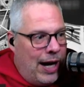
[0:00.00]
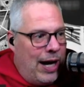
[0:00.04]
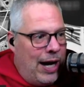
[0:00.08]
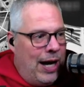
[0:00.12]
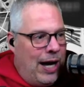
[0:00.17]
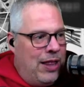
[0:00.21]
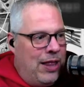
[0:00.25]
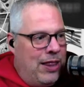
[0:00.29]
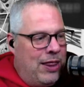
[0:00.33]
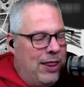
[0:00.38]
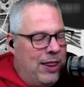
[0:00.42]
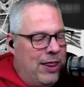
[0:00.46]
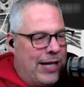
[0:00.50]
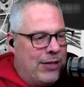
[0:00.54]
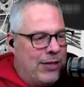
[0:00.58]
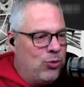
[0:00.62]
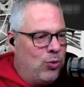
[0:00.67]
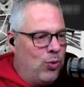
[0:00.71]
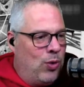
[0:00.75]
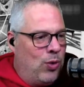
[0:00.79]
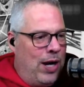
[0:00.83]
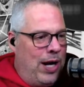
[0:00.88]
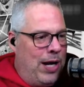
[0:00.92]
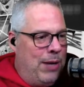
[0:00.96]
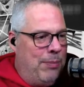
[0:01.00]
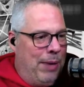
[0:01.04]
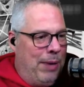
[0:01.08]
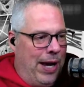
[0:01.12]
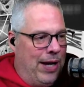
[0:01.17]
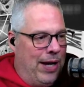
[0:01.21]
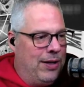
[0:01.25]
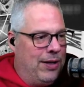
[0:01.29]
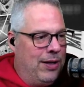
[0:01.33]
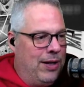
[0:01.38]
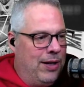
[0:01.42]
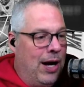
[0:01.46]
That's where I'm
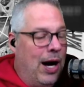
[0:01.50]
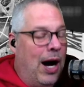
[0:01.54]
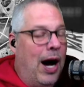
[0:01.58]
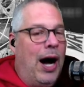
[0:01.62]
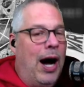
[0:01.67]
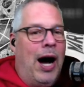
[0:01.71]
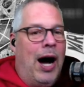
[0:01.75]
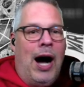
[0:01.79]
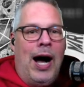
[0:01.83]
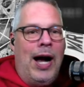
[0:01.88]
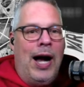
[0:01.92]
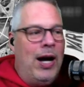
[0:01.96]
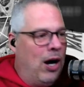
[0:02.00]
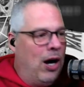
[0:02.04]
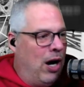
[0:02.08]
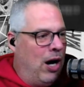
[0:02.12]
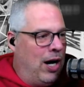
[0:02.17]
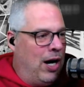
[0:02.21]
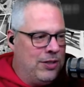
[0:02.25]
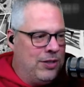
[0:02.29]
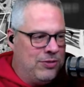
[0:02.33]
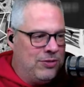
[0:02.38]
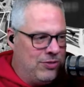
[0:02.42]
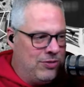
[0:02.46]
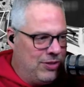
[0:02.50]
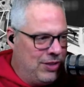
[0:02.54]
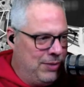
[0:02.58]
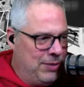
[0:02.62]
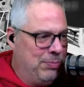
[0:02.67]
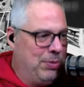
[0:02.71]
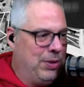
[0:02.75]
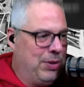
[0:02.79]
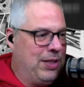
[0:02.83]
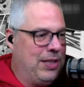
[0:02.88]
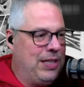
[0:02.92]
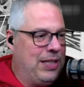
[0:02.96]
at. I honestly
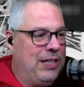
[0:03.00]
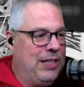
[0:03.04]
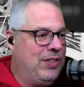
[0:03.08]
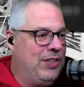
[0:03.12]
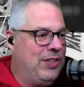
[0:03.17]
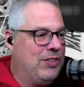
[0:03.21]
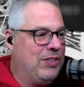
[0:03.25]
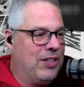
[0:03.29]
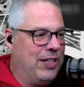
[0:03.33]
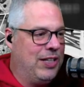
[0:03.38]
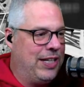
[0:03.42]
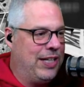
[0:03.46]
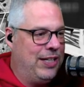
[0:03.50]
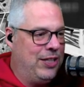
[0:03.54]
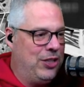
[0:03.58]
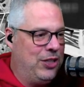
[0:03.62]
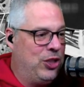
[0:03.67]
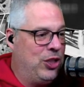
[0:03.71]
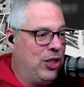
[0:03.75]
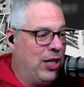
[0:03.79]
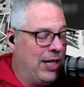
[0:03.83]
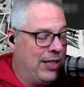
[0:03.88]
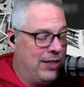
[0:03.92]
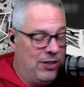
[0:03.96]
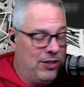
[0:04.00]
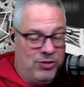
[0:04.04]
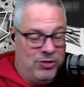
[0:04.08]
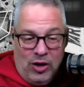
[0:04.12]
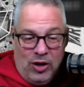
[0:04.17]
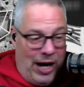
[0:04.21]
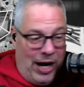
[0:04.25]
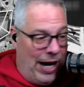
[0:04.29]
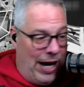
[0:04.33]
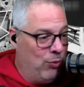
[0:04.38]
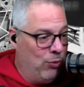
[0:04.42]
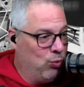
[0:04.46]
believe he's going to get his shot this year.
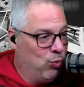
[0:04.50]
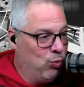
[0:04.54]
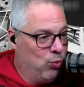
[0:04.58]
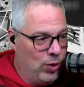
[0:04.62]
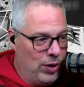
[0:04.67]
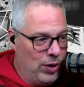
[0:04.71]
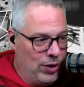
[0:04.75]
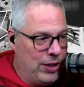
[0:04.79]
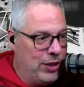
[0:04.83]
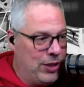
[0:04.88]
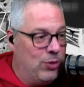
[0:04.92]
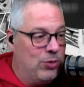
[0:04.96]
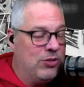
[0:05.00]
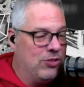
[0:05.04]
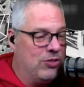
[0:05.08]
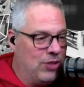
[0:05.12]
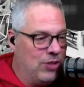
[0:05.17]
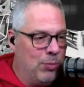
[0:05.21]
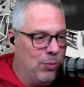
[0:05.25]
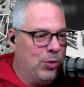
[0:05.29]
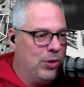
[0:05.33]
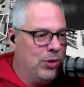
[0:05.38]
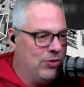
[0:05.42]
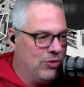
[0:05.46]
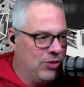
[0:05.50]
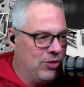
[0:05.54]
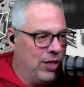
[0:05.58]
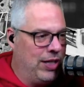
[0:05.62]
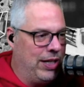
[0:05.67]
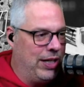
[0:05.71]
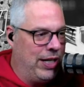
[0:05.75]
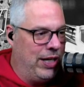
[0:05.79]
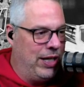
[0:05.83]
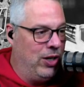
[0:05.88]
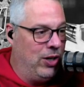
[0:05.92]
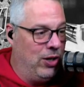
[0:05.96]
I really do. Someone's going to
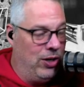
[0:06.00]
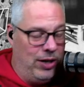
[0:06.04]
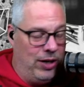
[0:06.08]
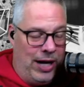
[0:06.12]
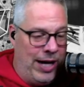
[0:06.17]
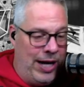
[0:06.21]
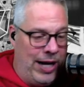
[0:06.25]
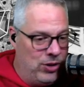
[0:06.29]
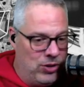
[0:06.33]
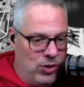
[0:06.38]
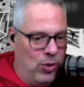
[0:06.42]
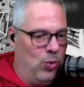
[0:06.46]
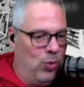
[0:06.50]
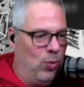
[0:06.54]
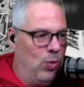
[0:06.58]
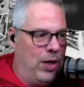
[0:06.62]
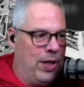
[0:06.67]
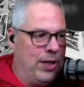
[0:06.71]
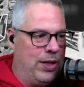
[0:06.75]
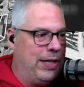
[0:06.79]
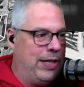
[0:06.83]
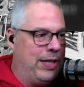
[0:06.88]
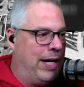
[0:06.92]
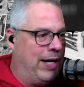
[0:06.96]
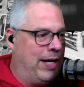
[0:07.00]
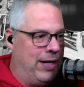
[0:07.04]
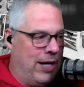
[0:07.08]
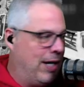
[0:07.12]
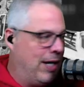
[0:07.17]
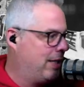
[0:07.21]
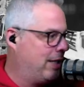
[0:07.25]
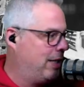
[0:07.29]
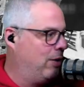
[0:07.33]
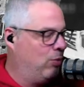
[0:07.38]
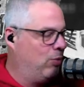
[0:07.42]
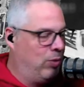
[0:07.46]
get hurt. I don't want that.
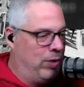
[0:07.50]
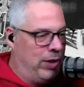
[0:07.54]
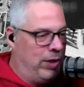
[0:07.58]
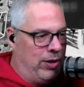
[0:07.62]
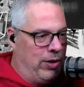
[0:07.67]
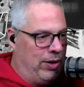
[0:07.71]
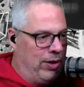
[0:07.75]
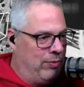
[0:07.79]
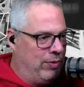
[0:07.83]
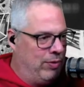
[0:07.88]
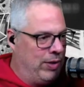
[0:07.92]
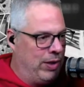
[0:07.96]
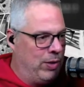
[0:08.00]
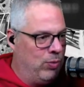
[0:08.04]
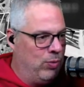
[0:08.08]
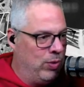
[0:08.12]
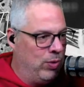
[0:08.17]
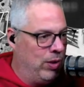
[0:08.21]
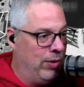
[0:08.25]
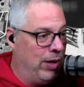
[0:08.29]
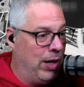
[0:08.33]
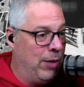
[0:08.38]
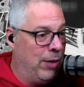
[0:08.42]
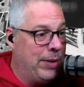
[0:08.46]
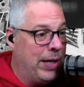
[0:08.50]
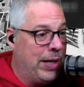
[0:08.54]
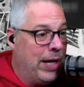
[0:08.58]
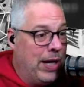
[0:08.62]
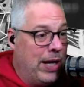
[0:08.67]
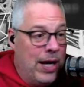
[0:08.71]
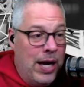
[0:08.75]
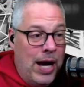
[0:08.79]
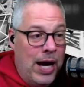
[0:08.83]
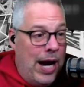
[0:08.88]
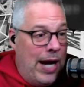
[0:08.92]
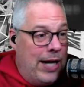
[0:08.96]
Knock on wood. I don't have any wood around me.
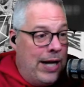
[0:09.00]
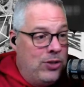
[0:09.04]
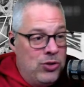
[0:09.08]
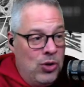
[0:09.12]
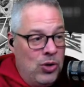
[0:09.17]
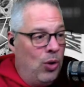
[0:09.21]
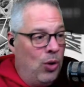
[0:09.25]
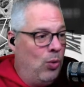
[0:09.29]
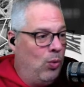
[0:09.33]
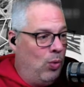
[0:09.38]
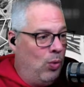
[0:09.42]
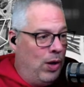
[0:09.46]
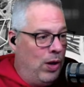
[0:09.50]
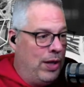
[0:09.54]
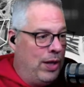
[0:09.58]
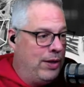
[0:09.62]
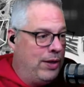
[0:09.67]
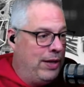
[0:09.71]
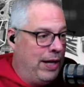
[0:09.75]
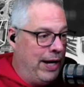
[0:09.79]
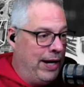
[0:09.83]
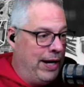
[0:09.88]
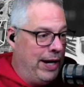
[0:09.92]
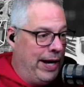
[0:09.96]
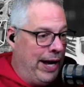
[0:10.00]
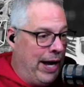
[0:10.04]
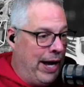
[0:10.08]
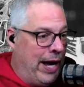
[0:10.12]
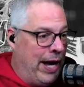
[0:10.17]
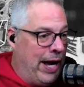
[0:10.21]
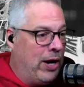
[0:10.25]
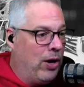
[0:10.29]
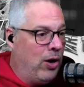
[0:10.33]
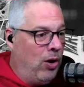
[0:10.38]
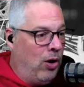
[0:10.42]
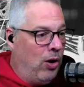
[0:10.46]
I don't want that
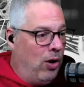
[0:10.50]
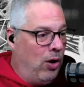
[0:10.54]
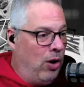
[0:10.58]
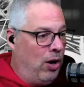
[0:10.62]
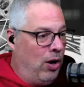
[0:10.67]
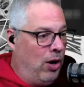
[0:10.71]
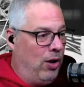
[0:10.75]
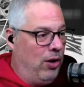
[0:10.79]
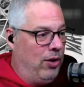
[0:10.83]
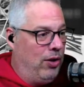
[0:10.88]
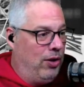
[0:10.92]
at all.